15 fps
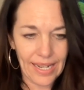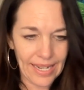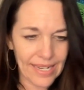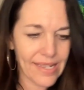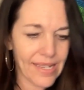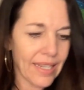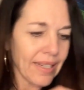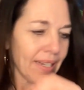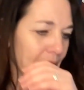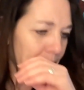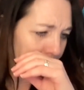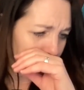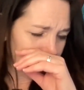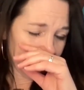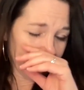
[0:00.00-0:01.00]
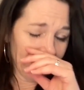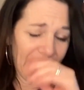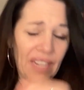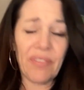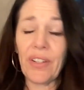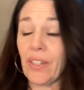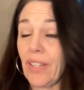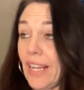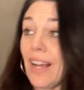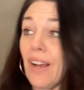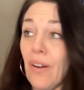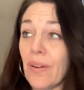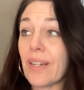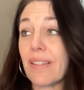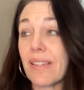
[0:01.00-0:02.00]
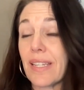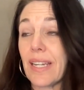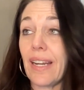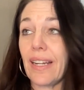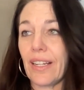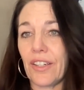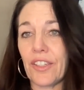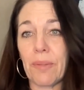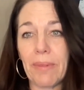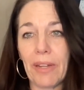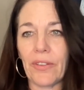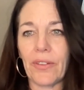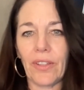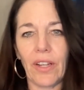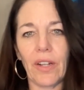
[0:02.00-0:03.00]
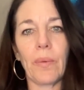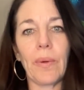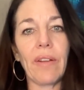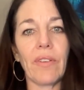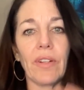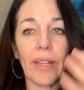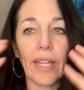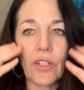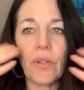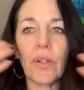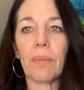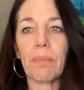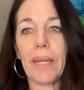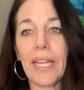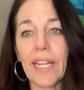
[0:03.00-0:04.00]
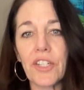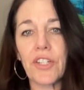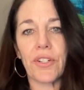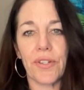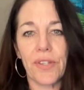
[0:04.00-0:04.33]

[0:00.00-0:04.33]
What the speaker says: dies. But if you're like, oh, and it's standing on your mother-in-law or whatever, then you can picture